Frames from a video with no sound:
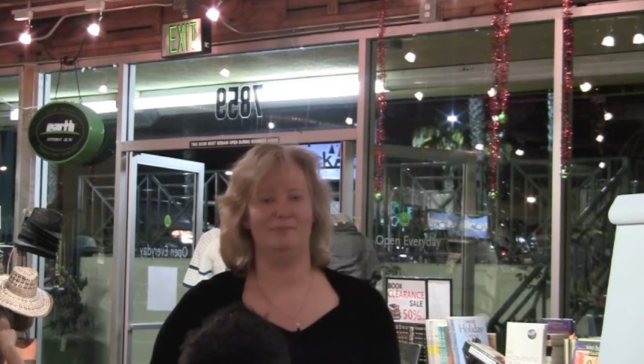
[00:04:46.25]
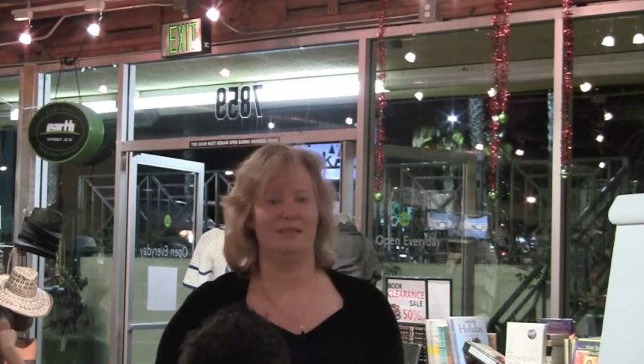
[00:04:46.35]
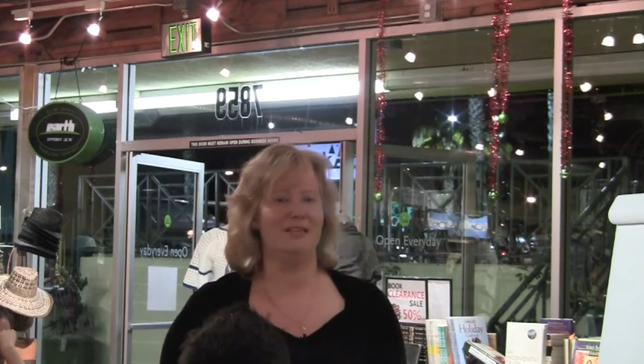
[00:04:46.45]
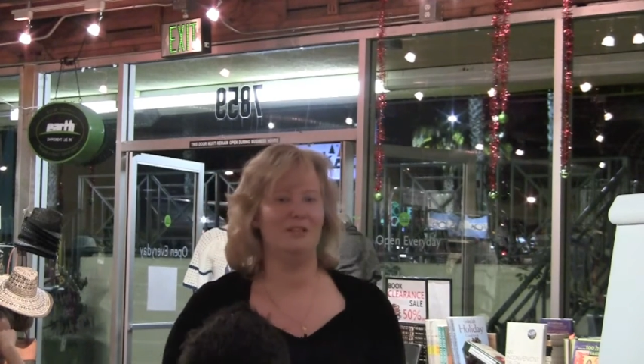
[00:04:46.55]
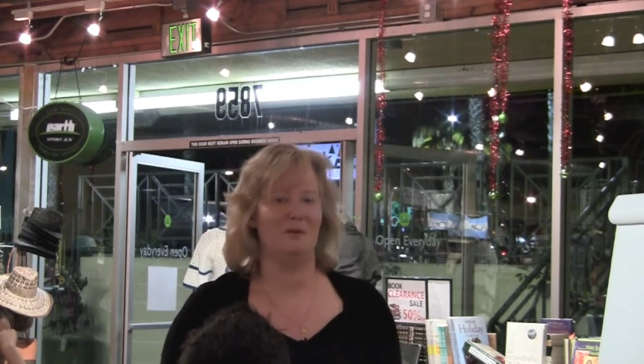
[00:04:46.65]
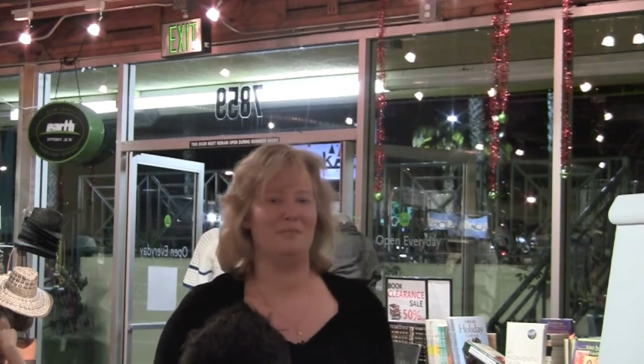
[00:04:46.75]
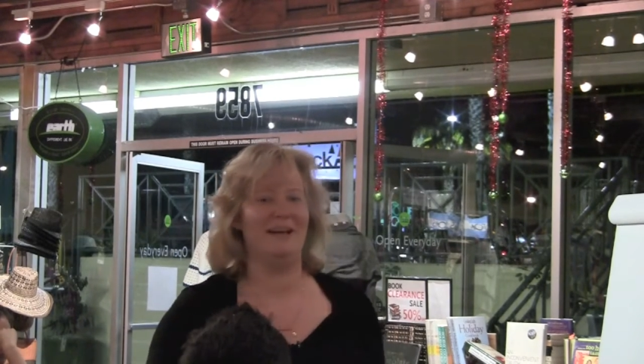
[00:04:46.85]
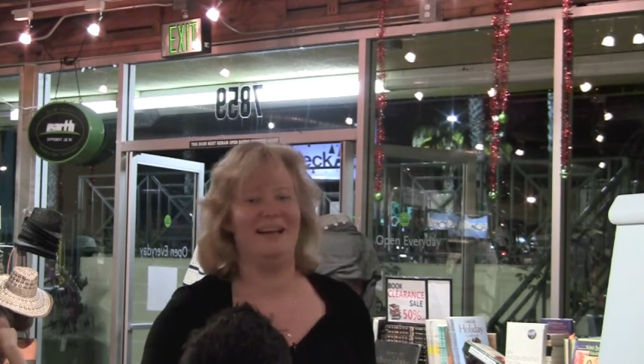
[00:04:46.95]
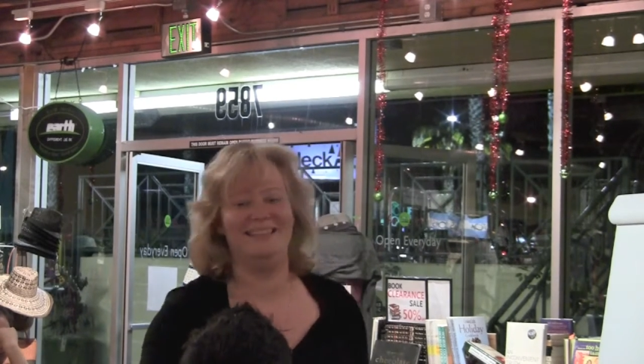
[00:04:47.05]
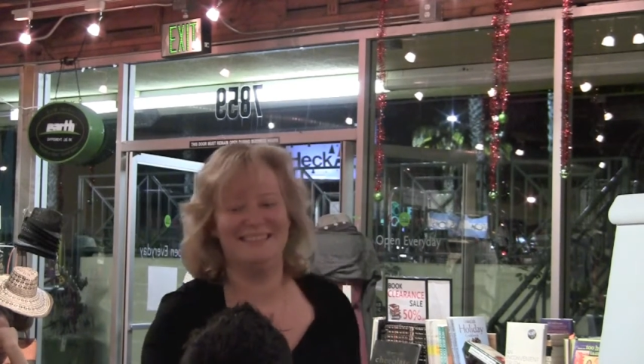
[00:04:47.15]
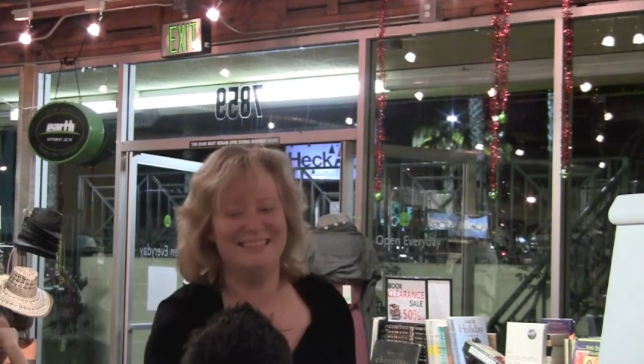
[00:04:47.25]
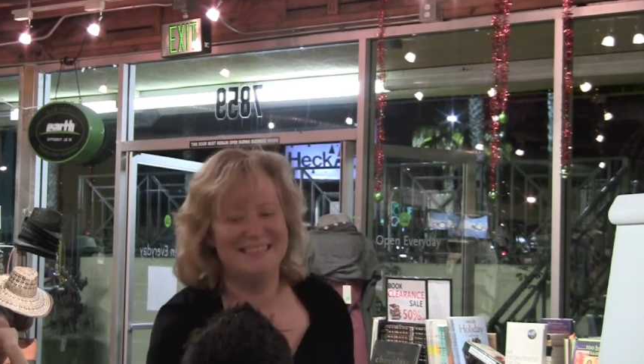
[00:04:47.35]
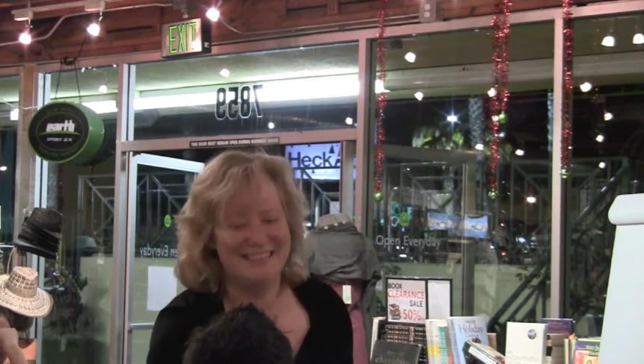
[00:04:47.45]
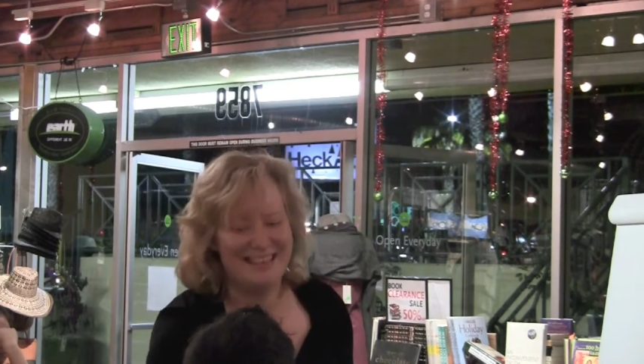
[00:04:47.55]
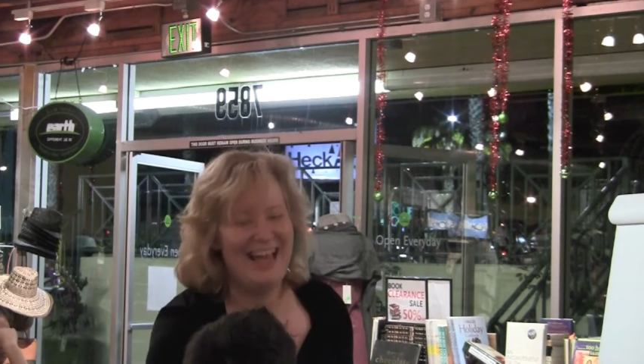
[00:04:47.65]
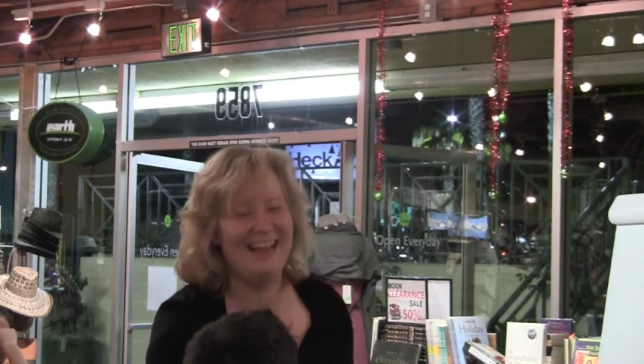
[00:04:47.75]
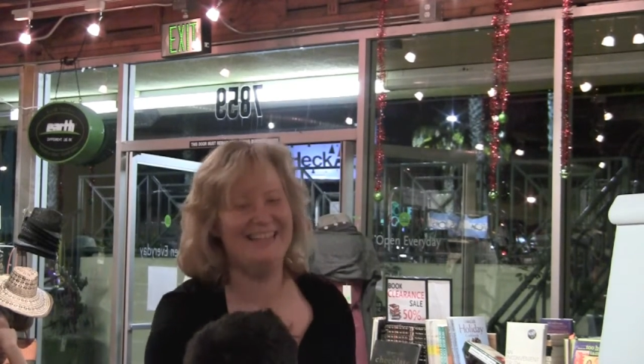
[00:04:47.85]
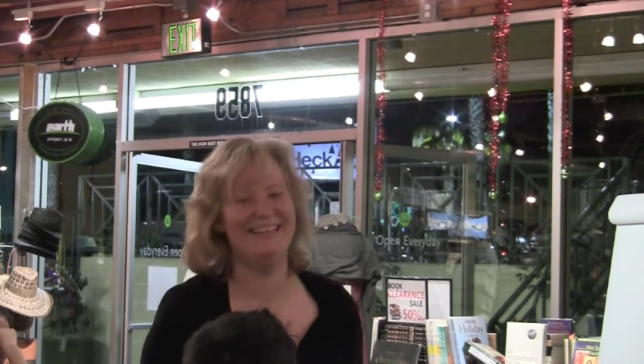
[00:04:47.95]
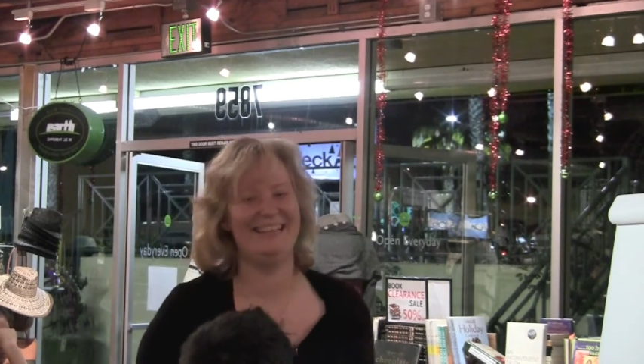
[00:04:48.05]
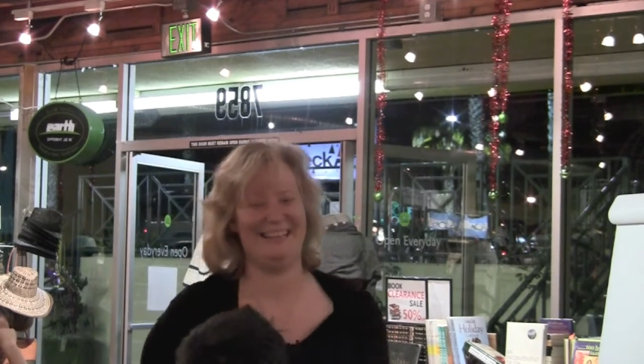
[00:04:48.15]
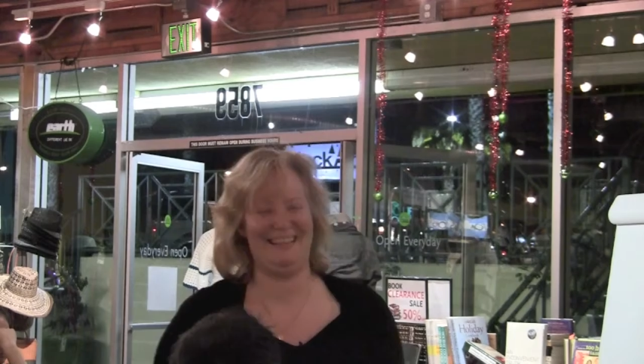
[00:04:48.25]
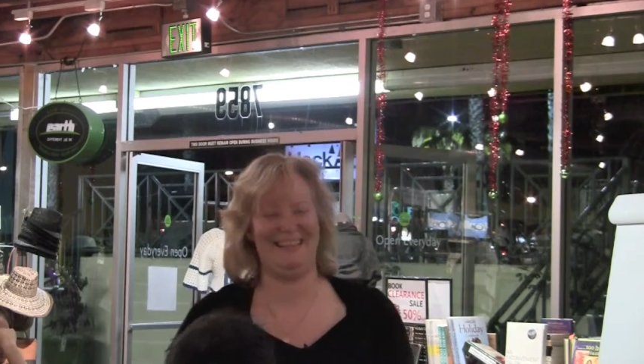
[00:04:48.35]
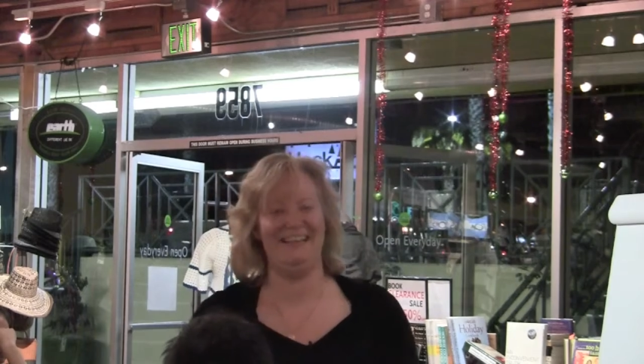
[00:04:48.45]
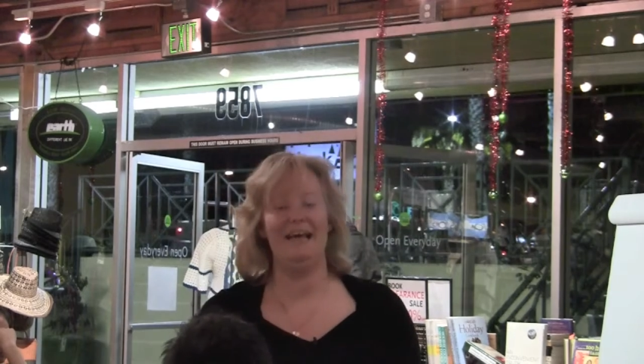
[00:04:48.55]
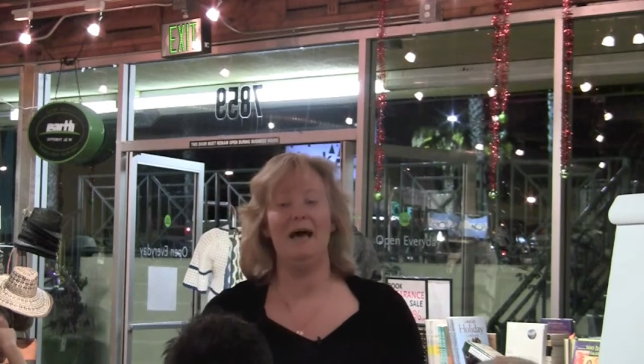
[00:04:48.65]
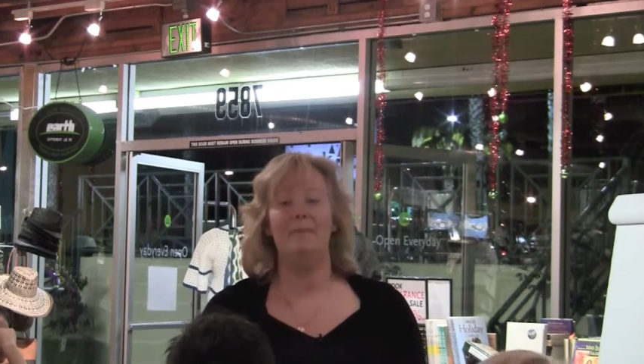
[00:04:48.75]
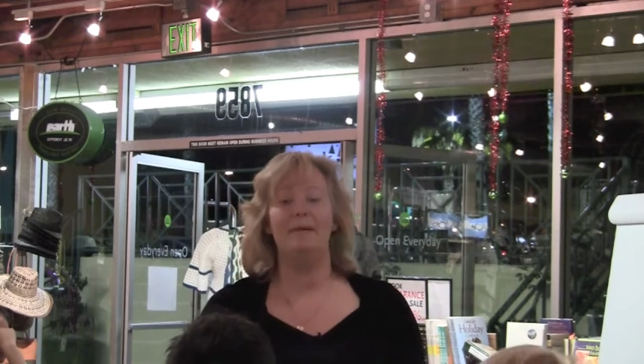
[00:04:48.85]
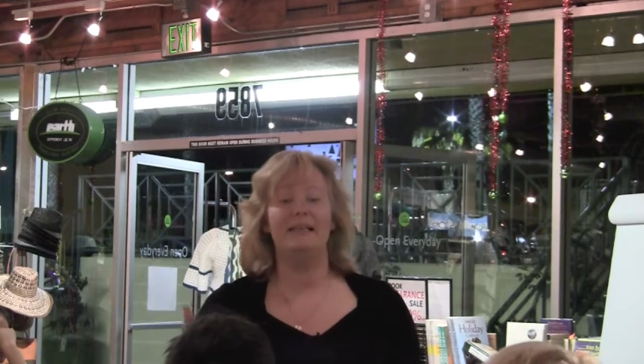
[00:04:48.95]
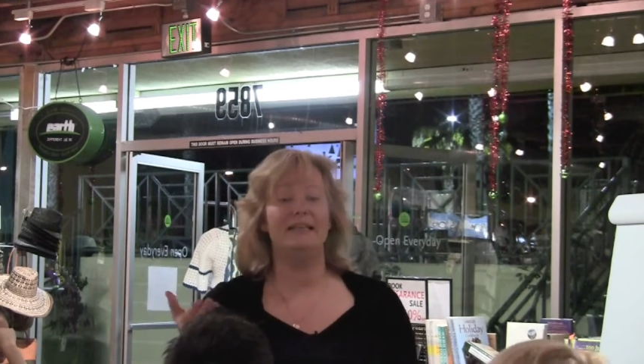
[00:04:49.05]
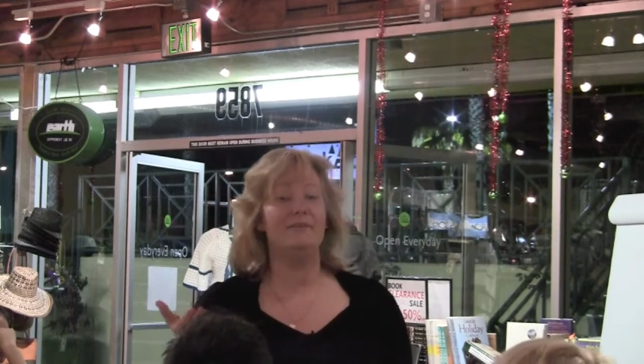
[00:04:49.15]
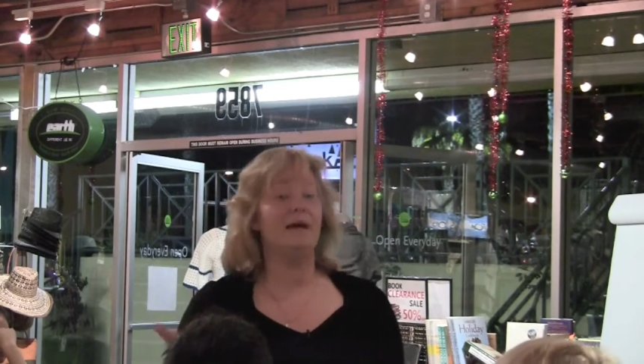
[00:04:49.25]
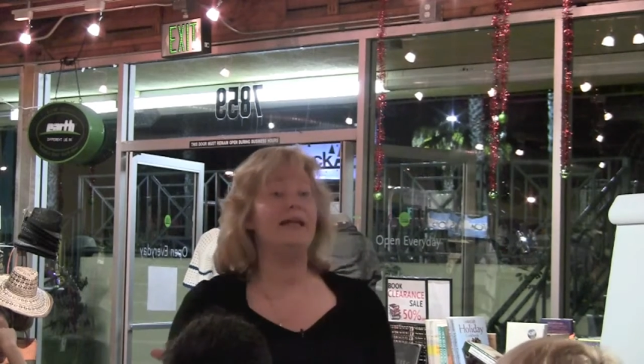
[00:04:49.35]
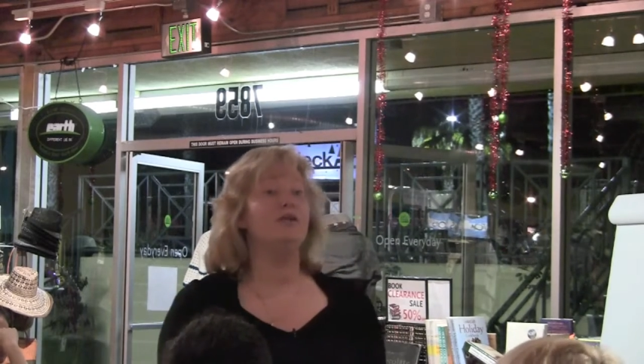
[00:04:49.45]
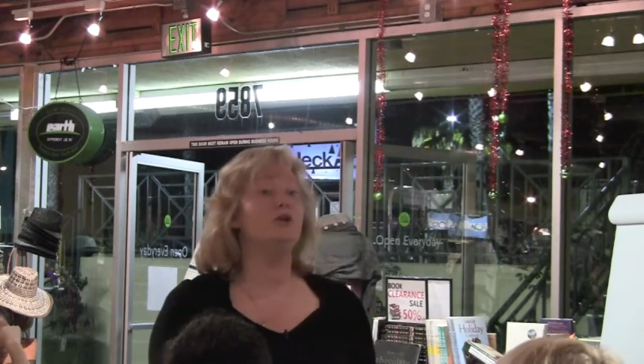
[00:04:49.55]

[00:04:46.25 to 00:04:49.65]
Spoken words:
He's not my ideal client, but he might